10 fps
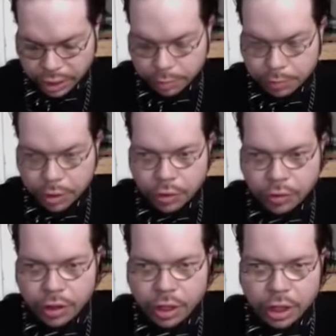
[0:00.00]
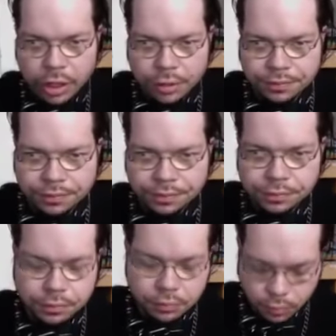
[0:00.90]
music,
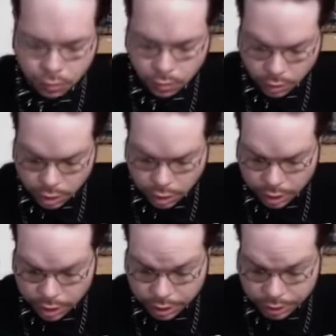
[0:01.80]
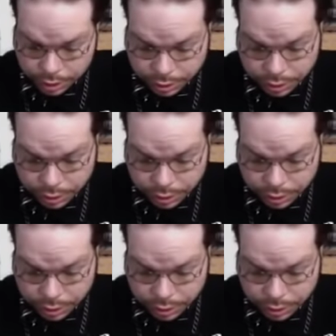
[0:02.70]
and